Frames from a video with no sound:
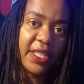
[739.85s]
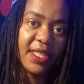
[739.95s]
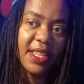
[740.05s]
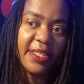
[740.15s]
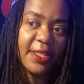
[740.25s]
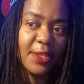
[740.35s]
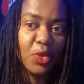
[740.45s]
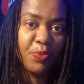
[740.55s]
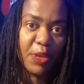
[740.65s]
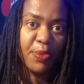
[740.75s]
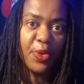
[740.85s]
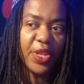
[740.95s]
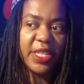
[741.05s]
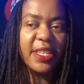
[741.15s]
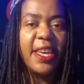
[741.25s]
like to people
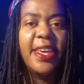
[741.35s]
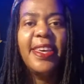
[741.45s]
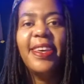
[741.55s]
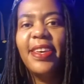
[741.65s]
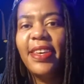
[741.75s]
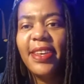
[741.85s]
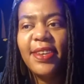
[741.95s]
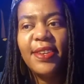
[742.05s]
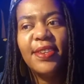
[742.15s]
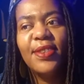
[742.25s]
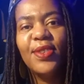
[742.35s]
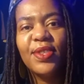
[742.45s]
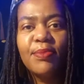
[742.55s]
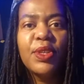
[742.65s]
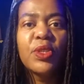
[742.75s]
that look,
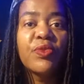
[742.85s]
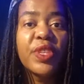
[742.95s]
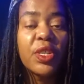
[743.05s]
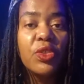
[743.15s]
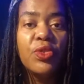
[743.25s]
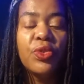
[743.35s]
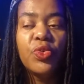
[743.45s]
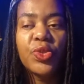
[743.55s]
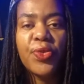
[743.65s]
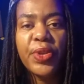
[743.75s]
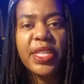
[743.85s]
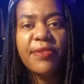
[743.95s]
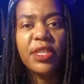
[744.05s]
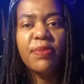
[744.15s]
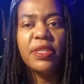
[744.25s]
because obviously you know it was wrong in the
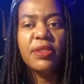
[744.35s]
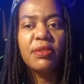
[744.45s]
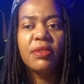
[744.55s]
first place.